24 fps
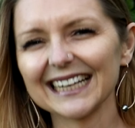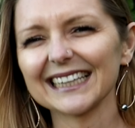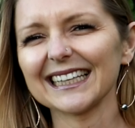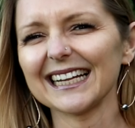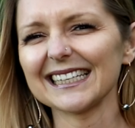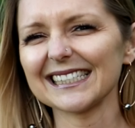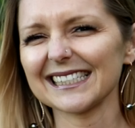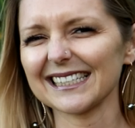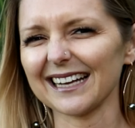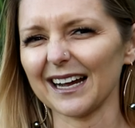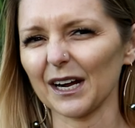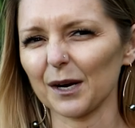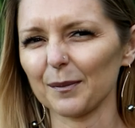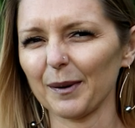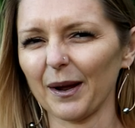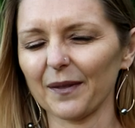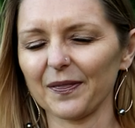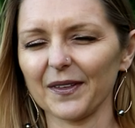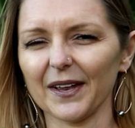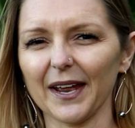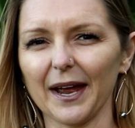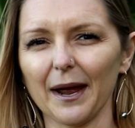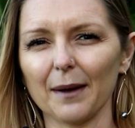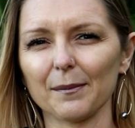Let's talk
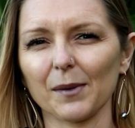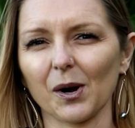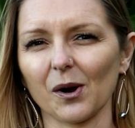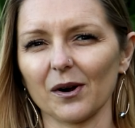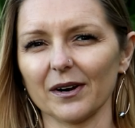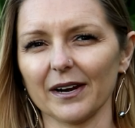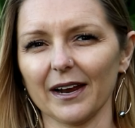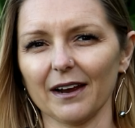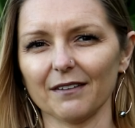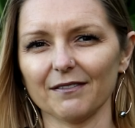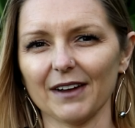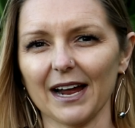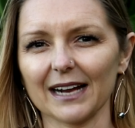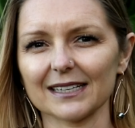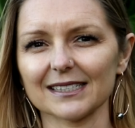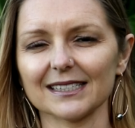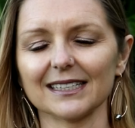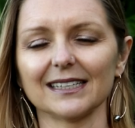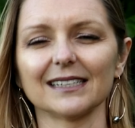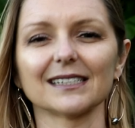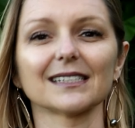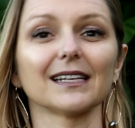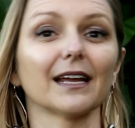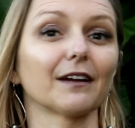about the mRNA
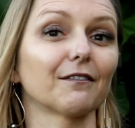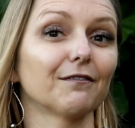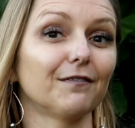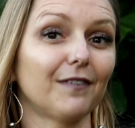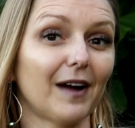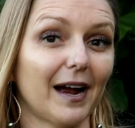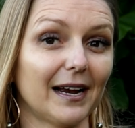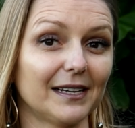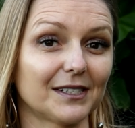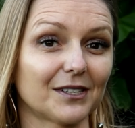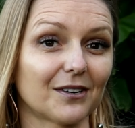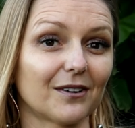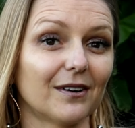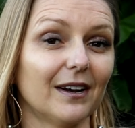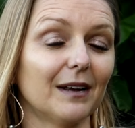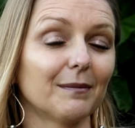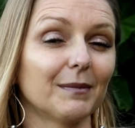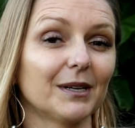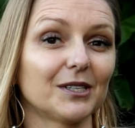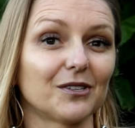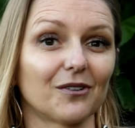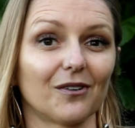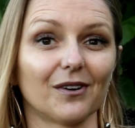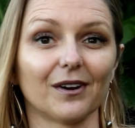vaccines like Pfizer
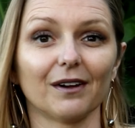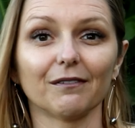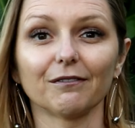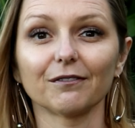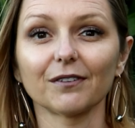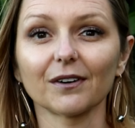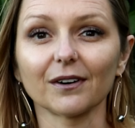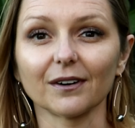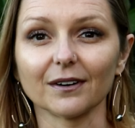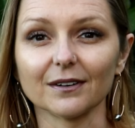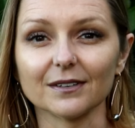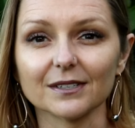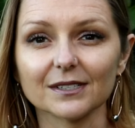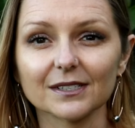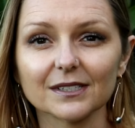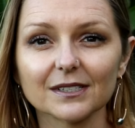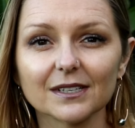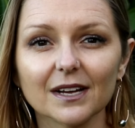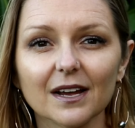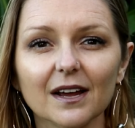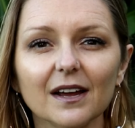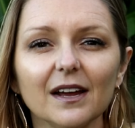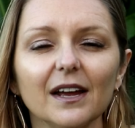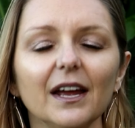and Moderna
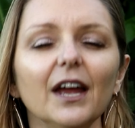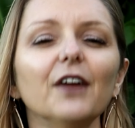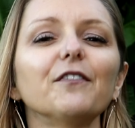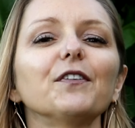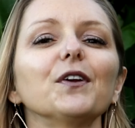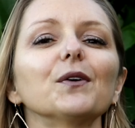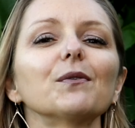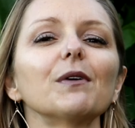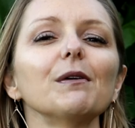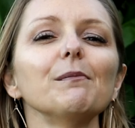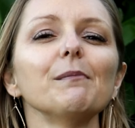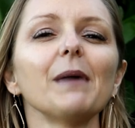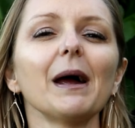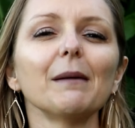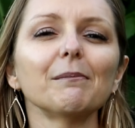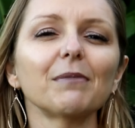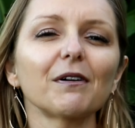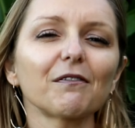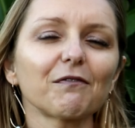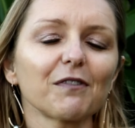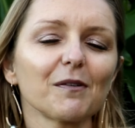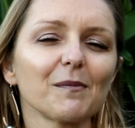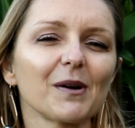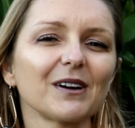first. If you
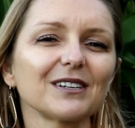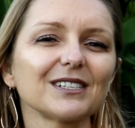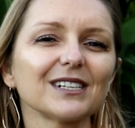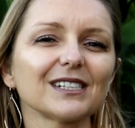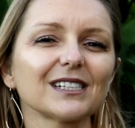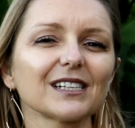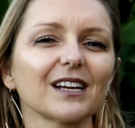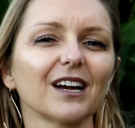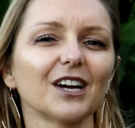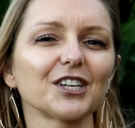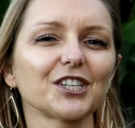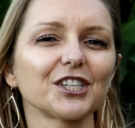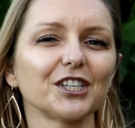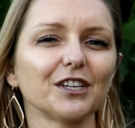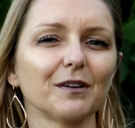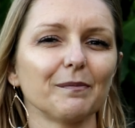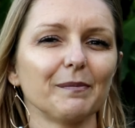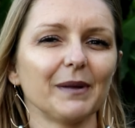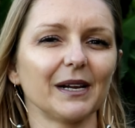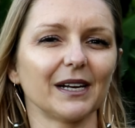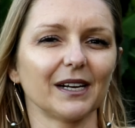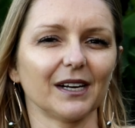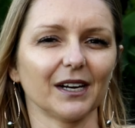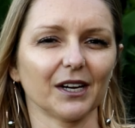remember from our discussion a
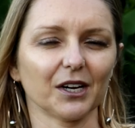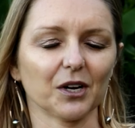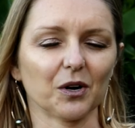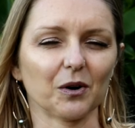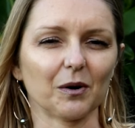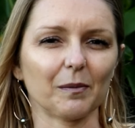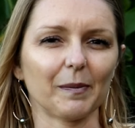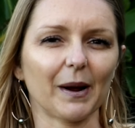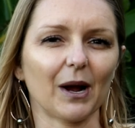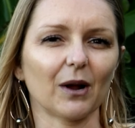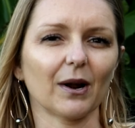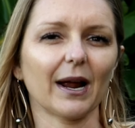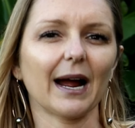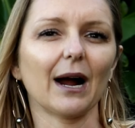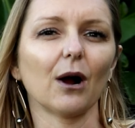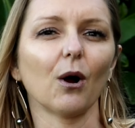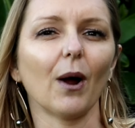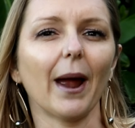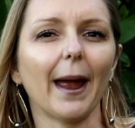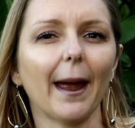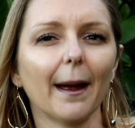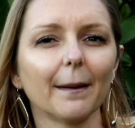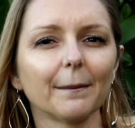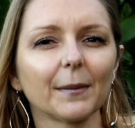minute ago about how
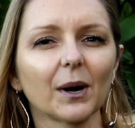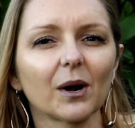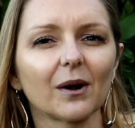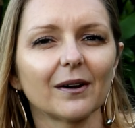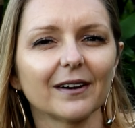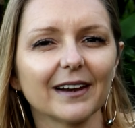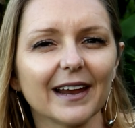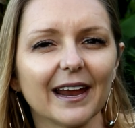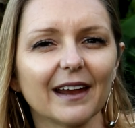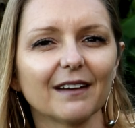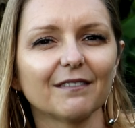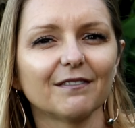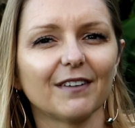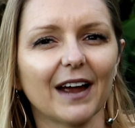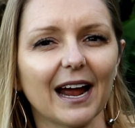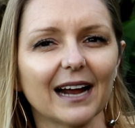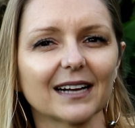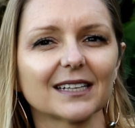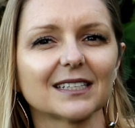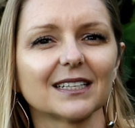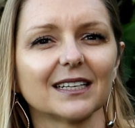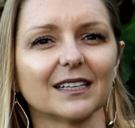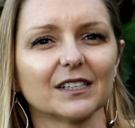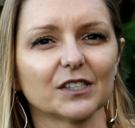mRNA
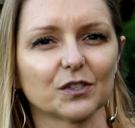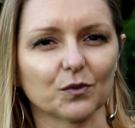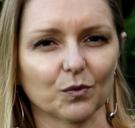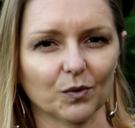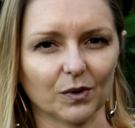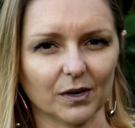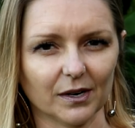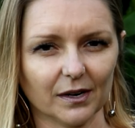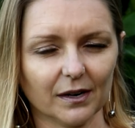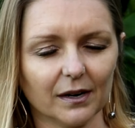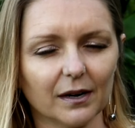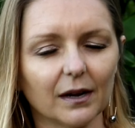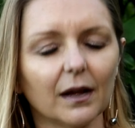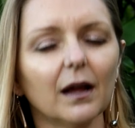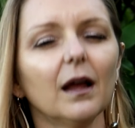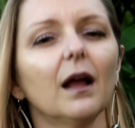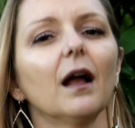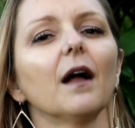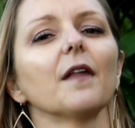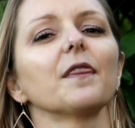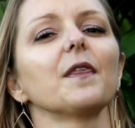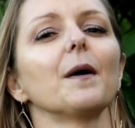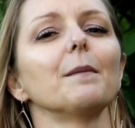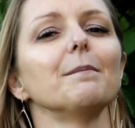vaccines work,
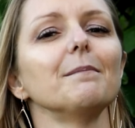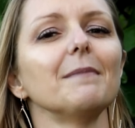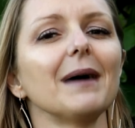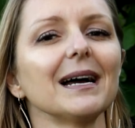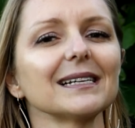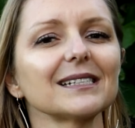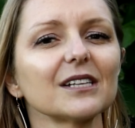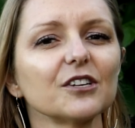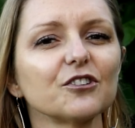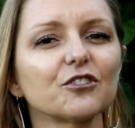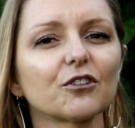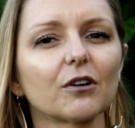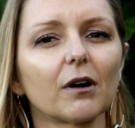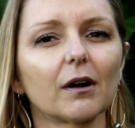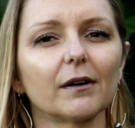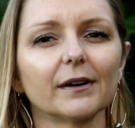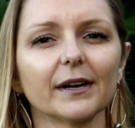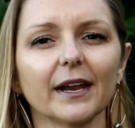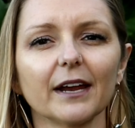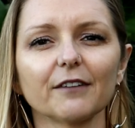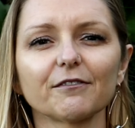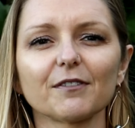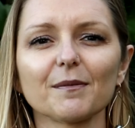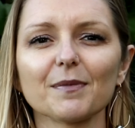the messenger
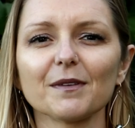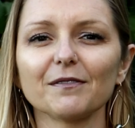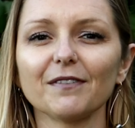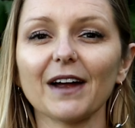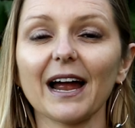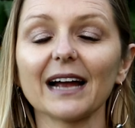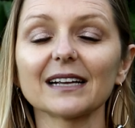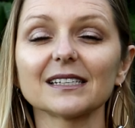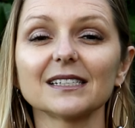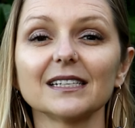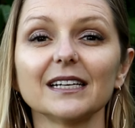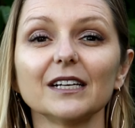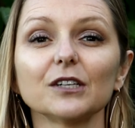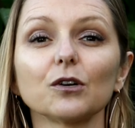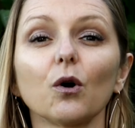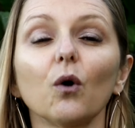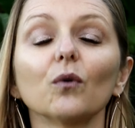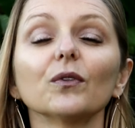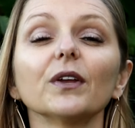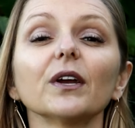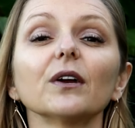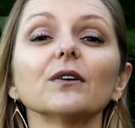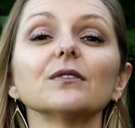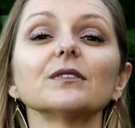RNA from the vaccine
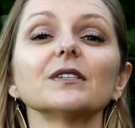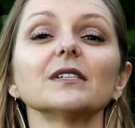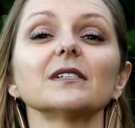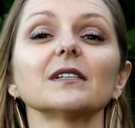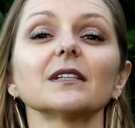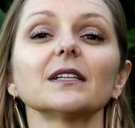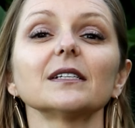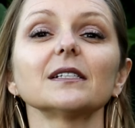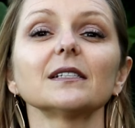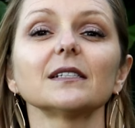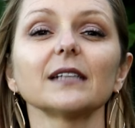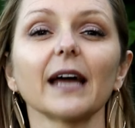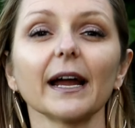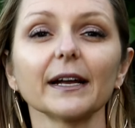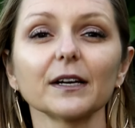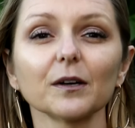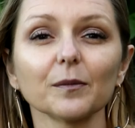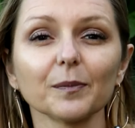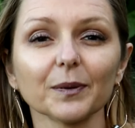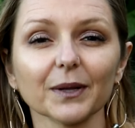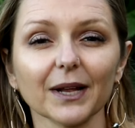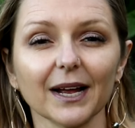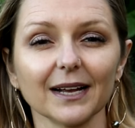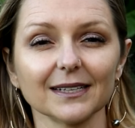only goes into the
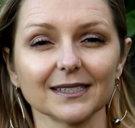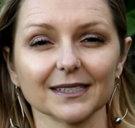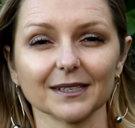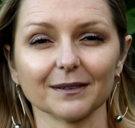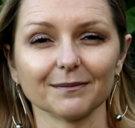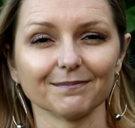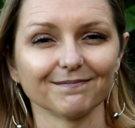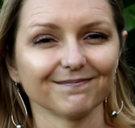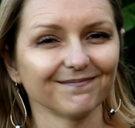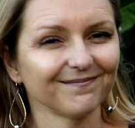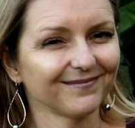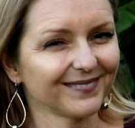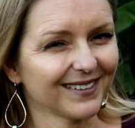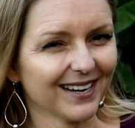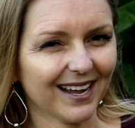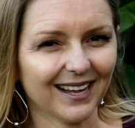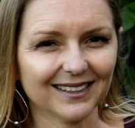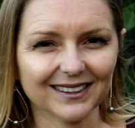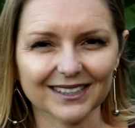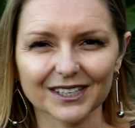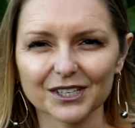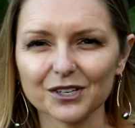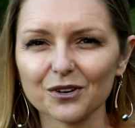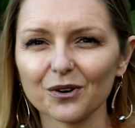cytoplasm,
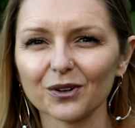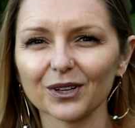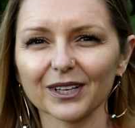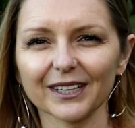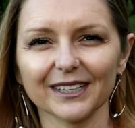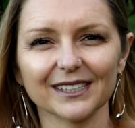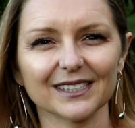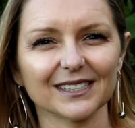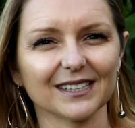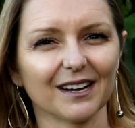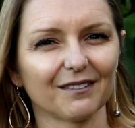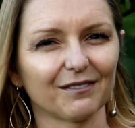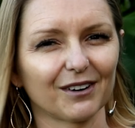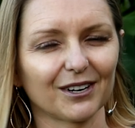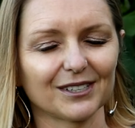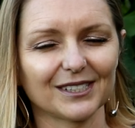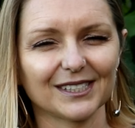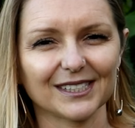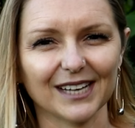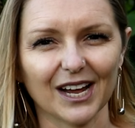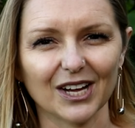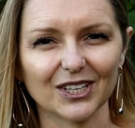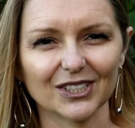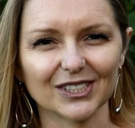not the nucleus of our
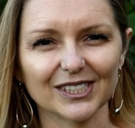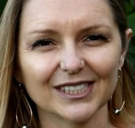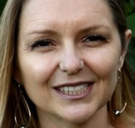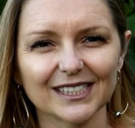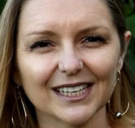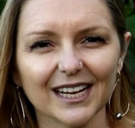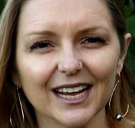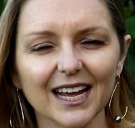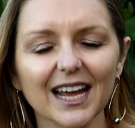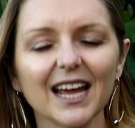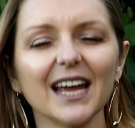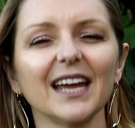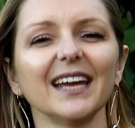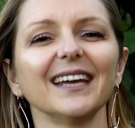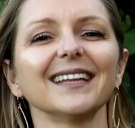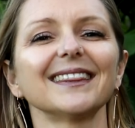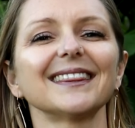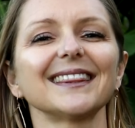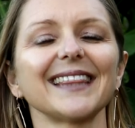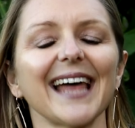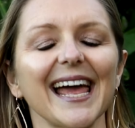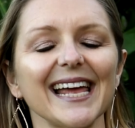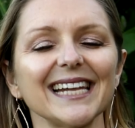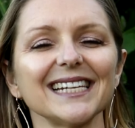cells.
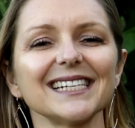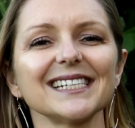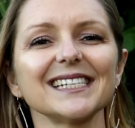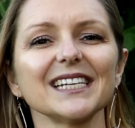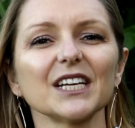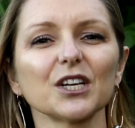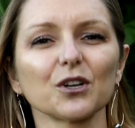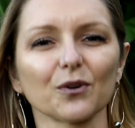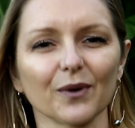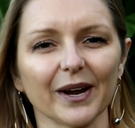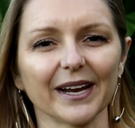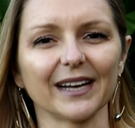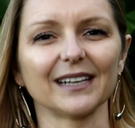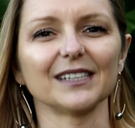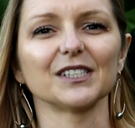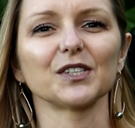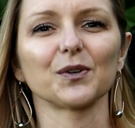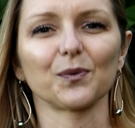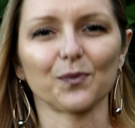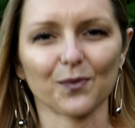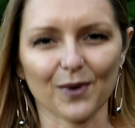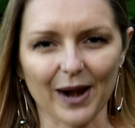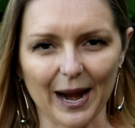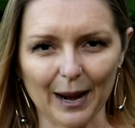It then
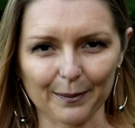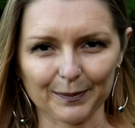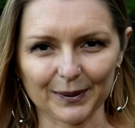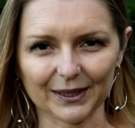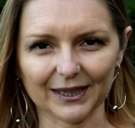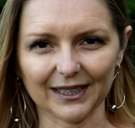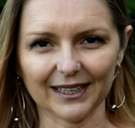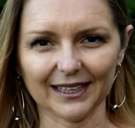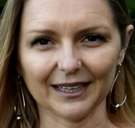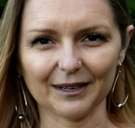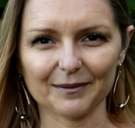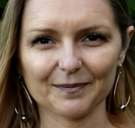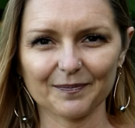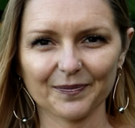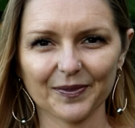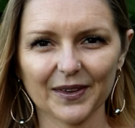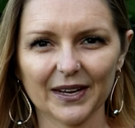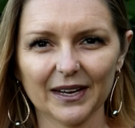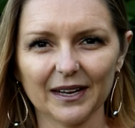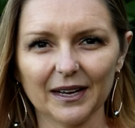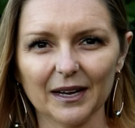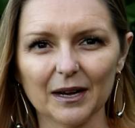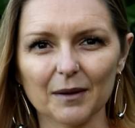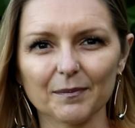degrades rapidly.
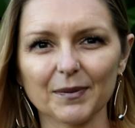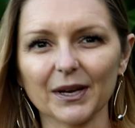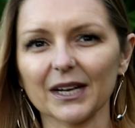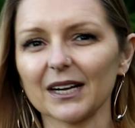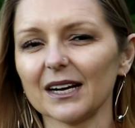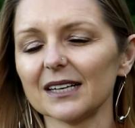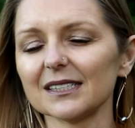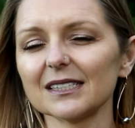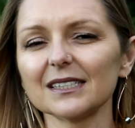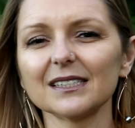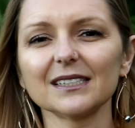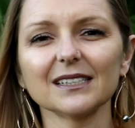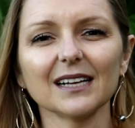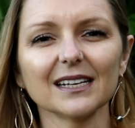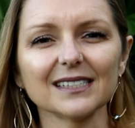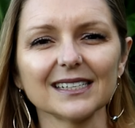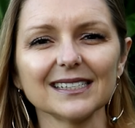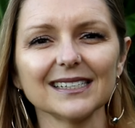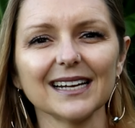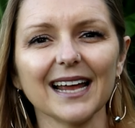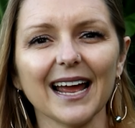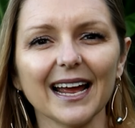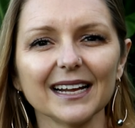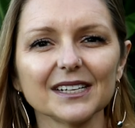Because it
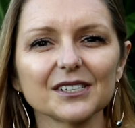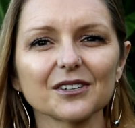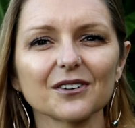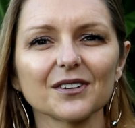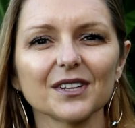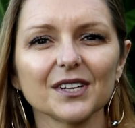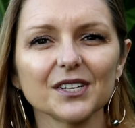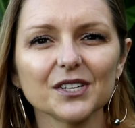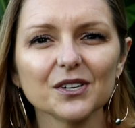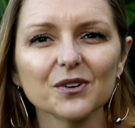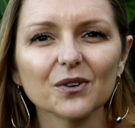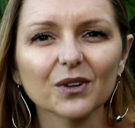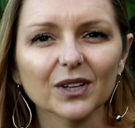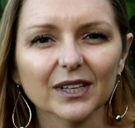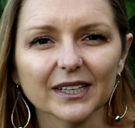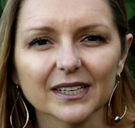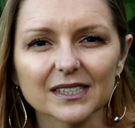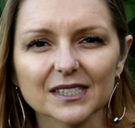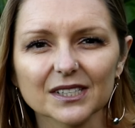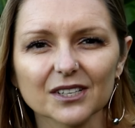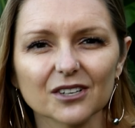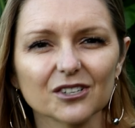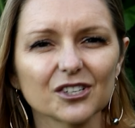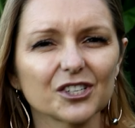doesn't enter the
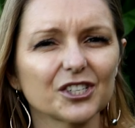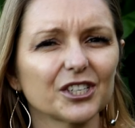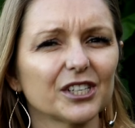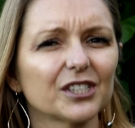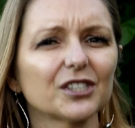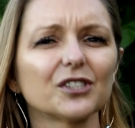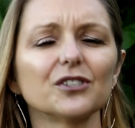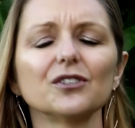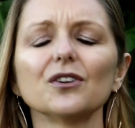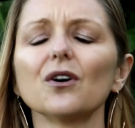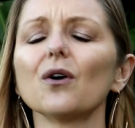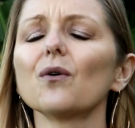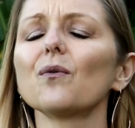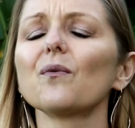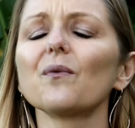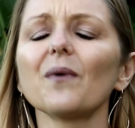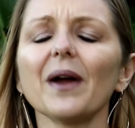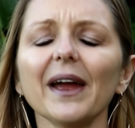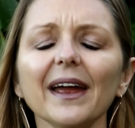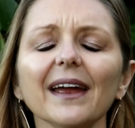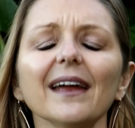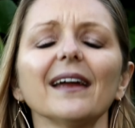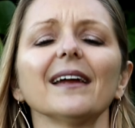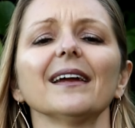nucleus, there's just no
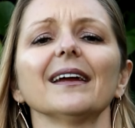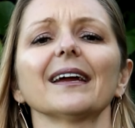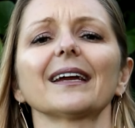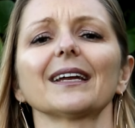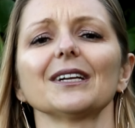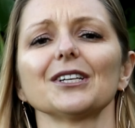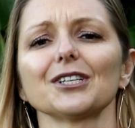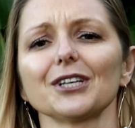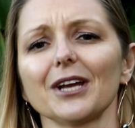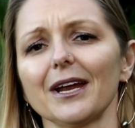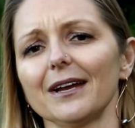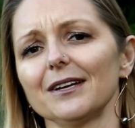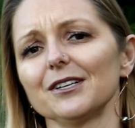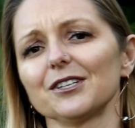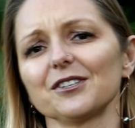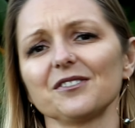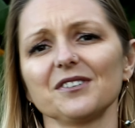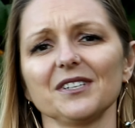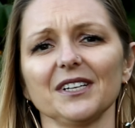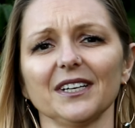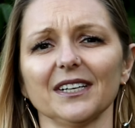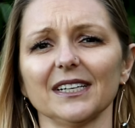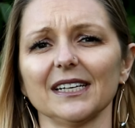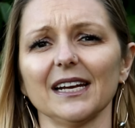way it can change your
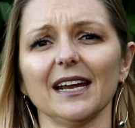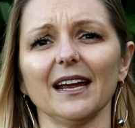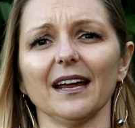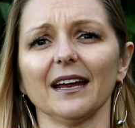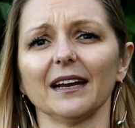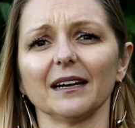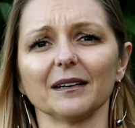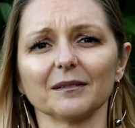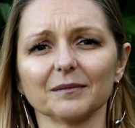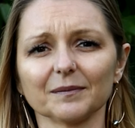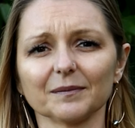DNA.